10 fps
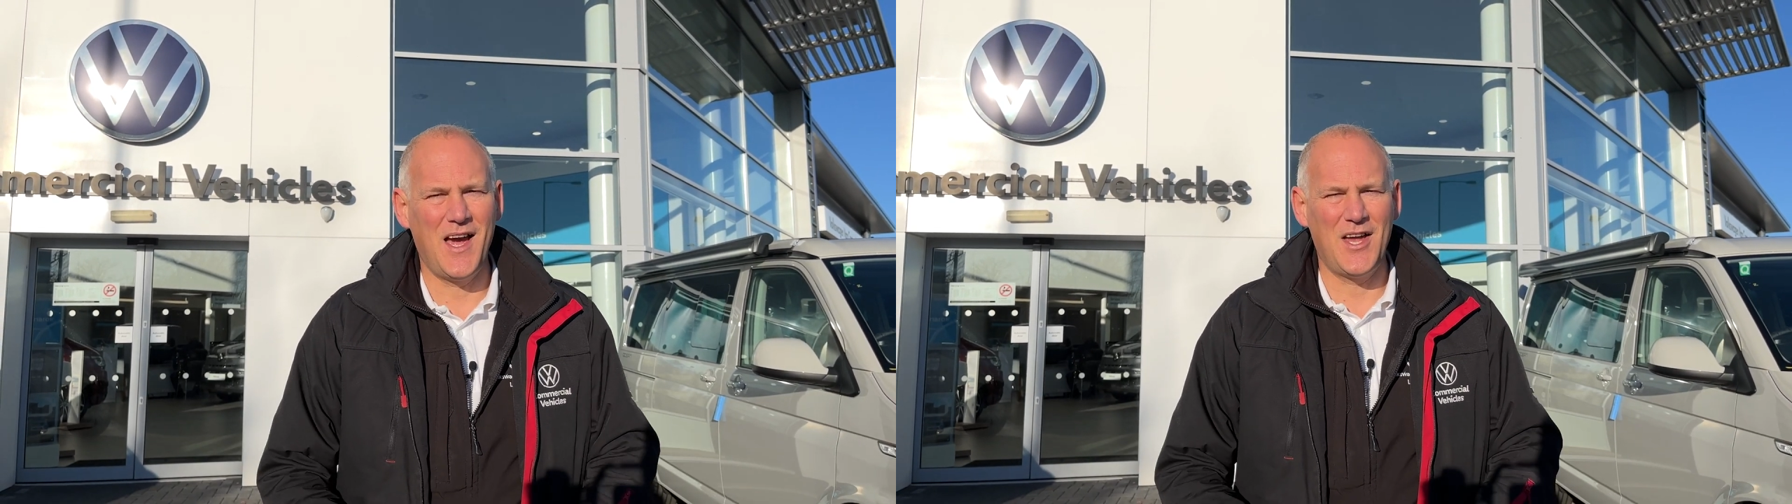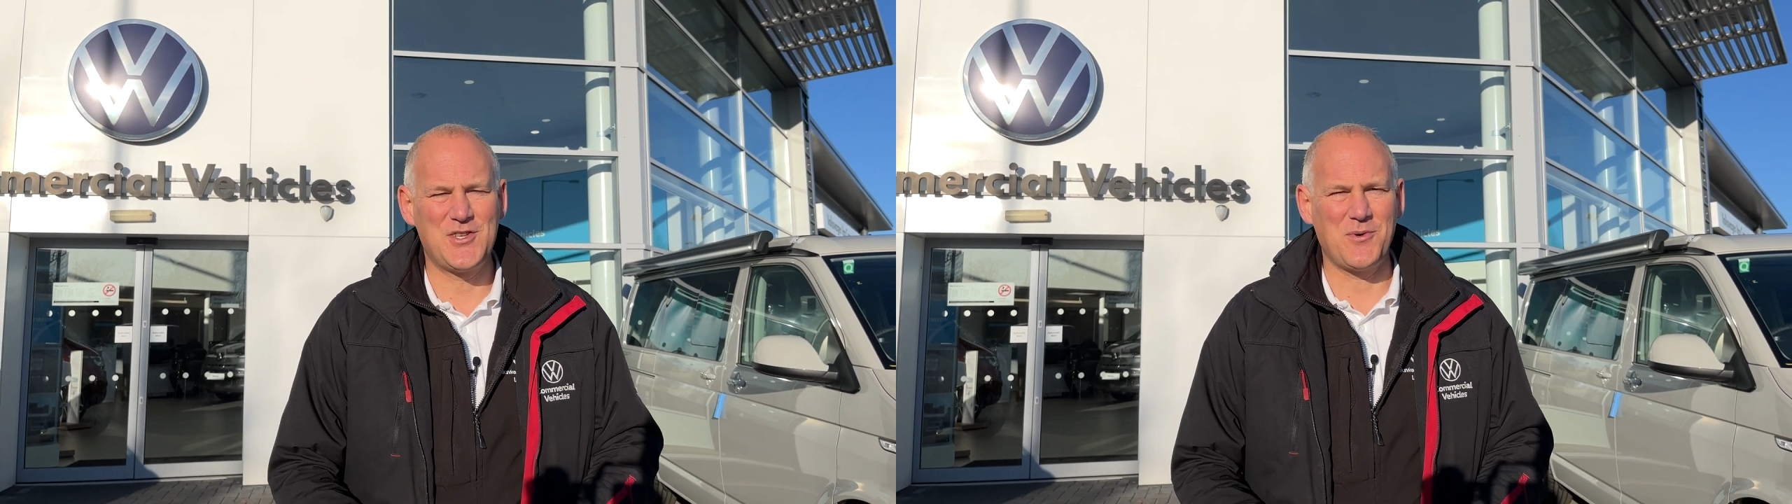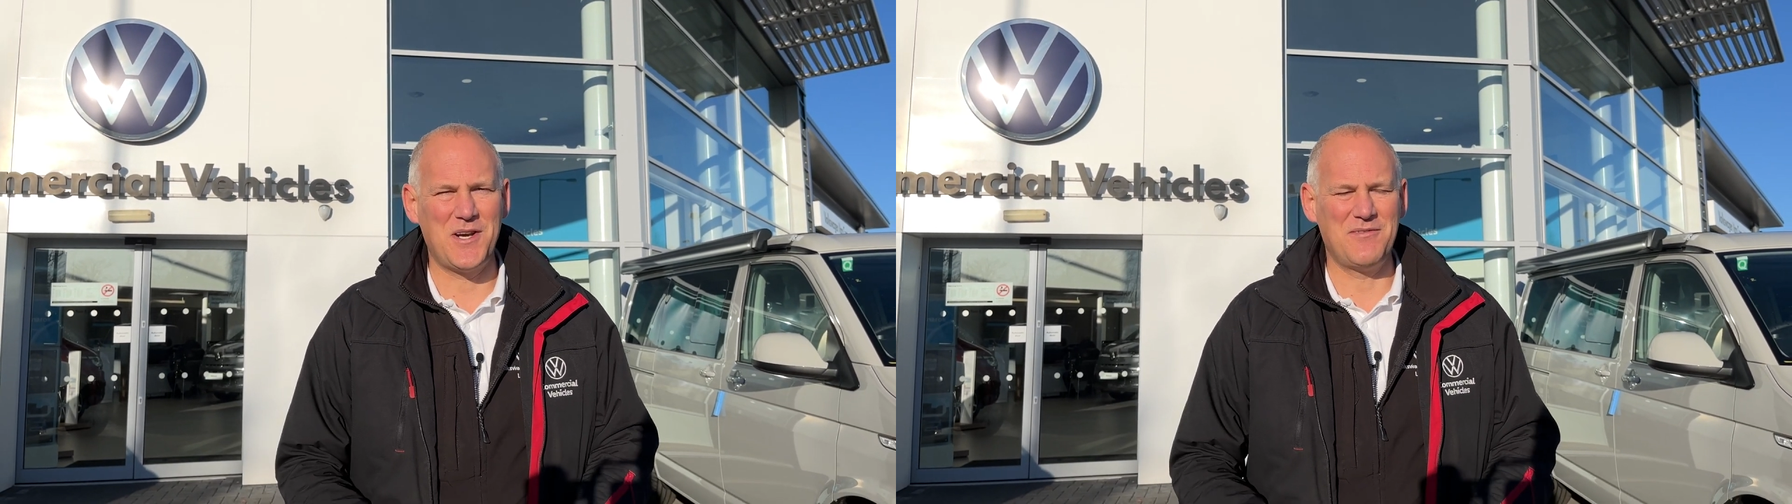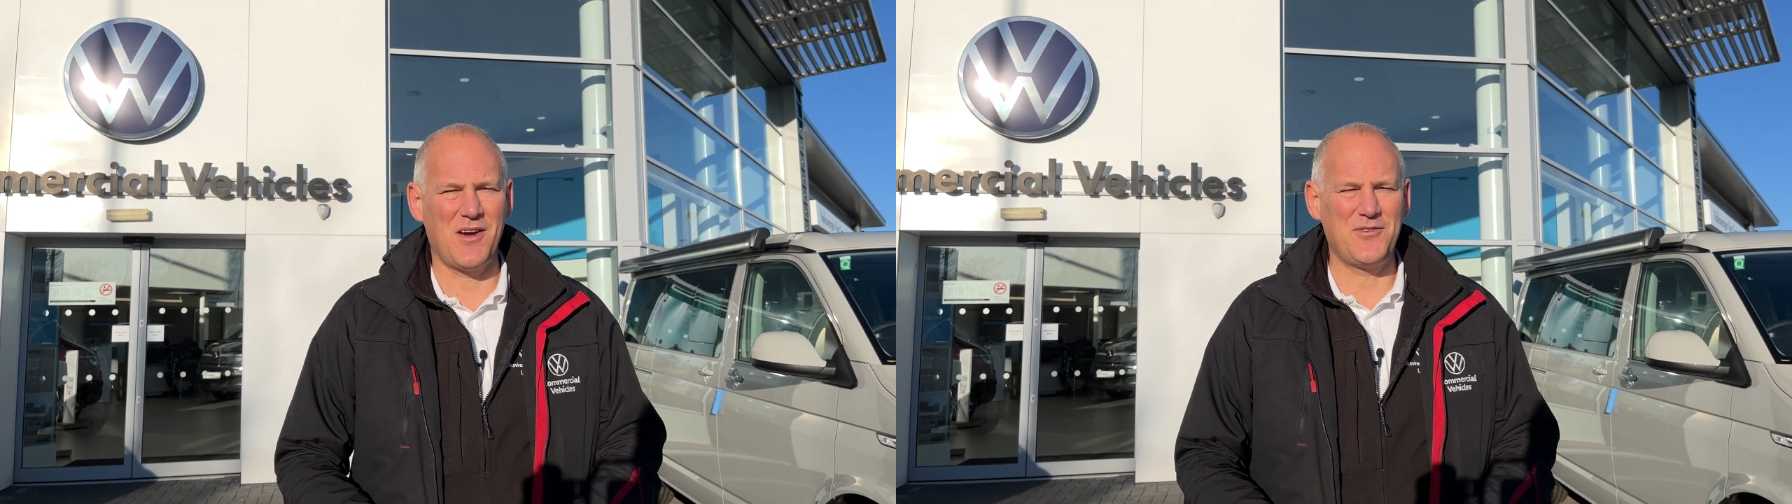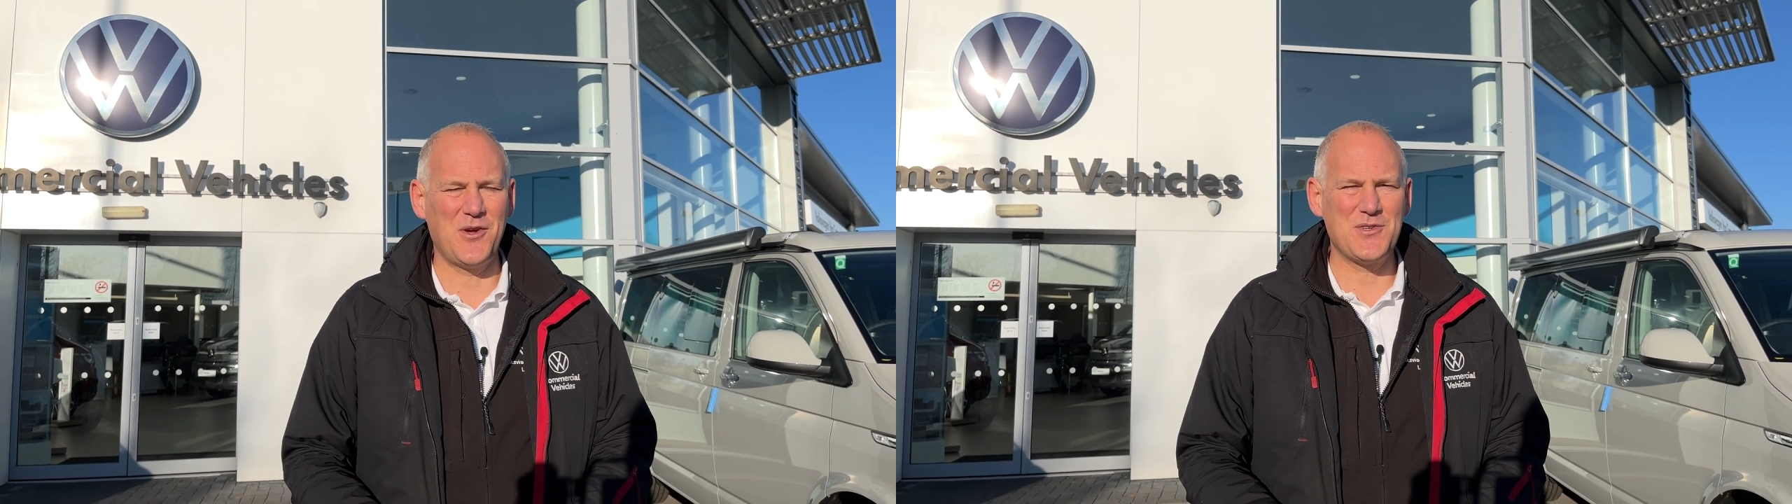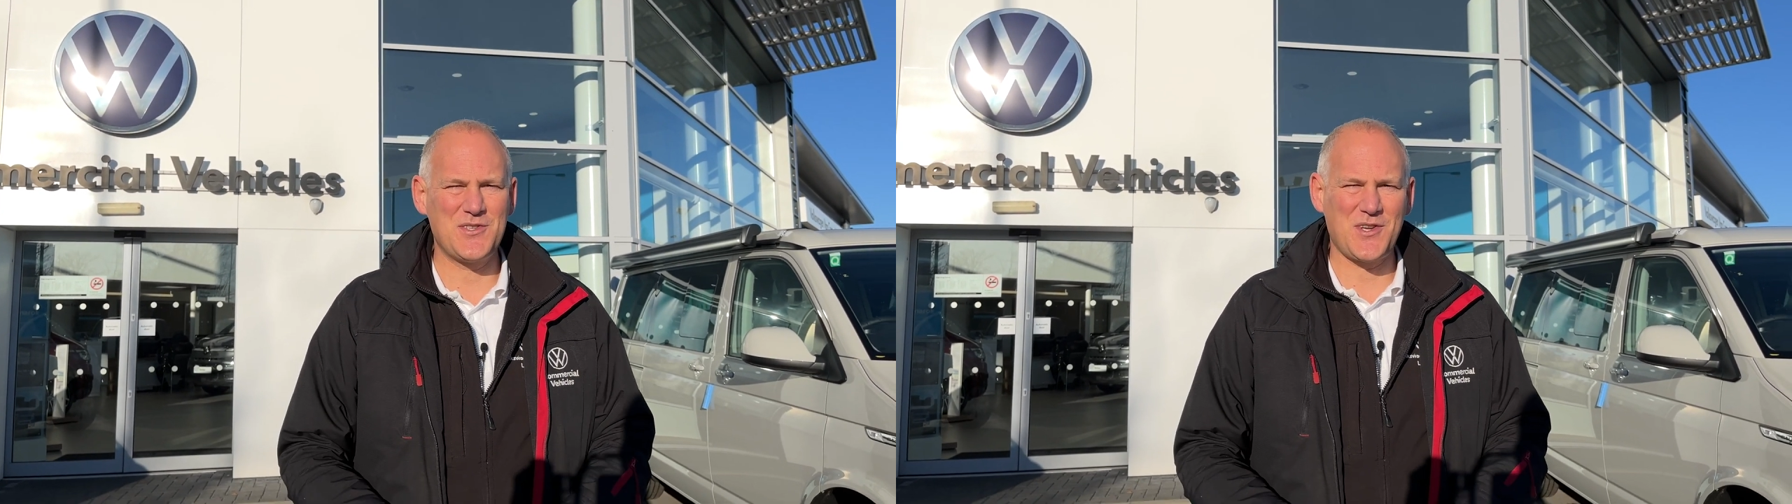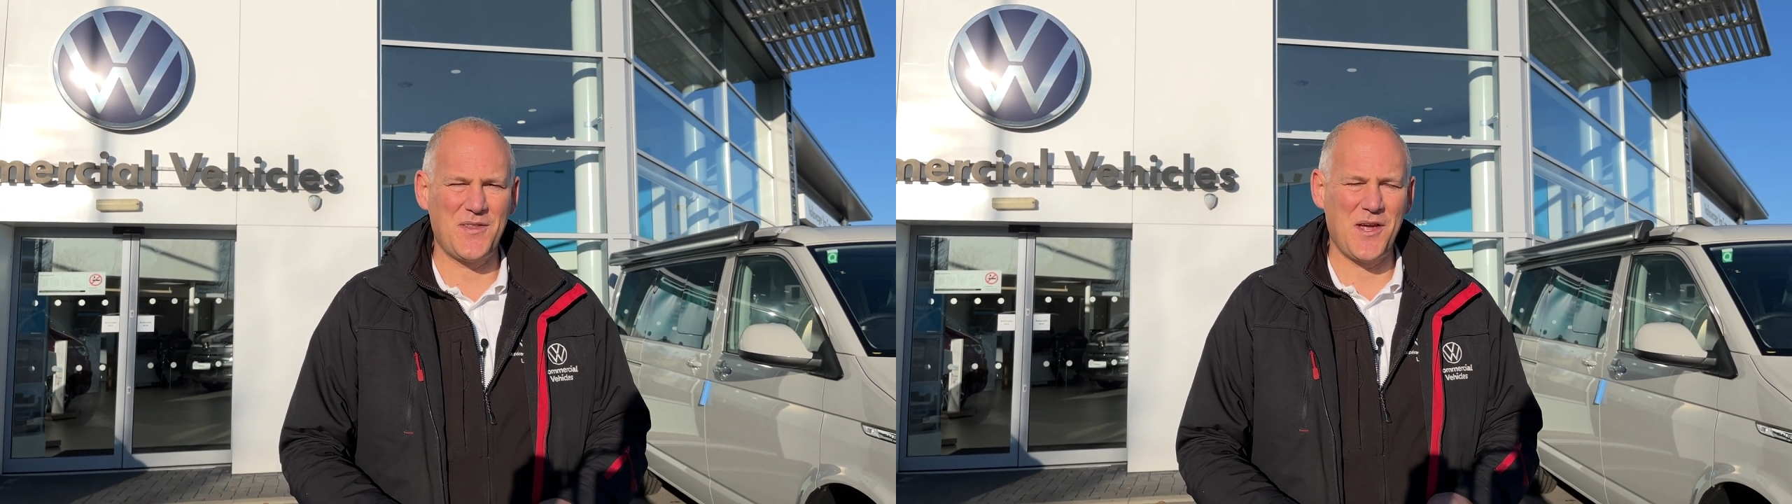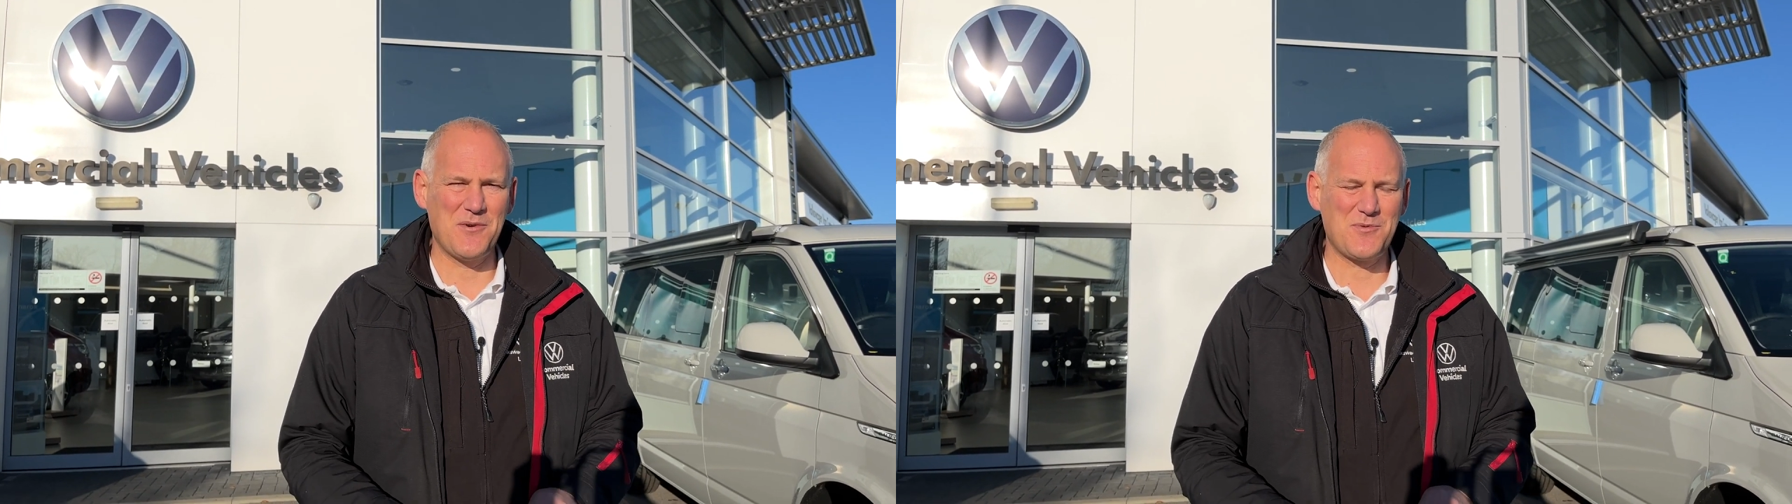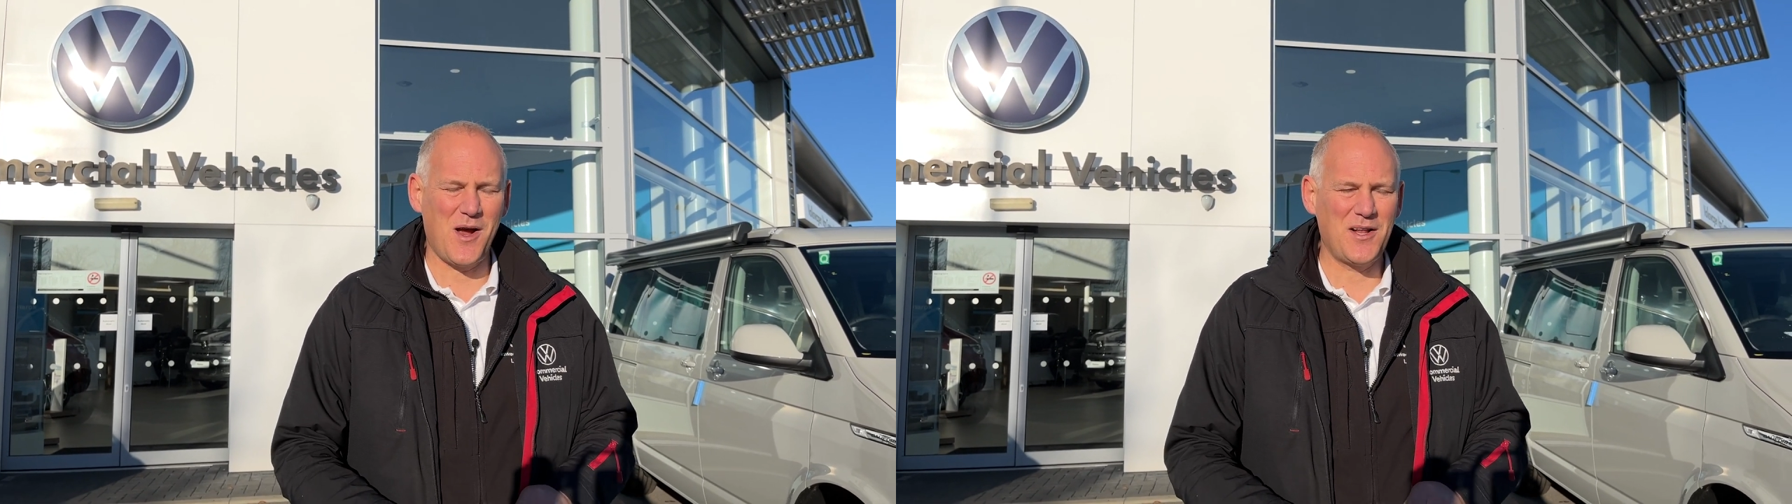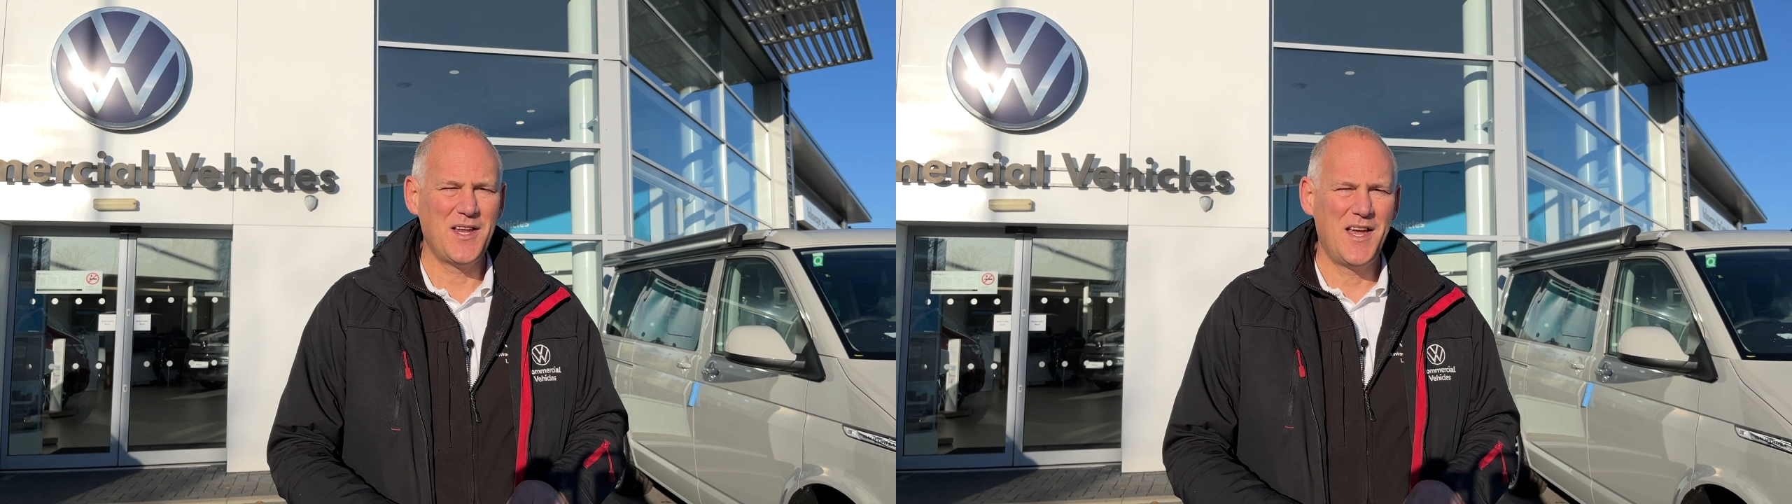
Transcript: to any of our viewers that's on there as well,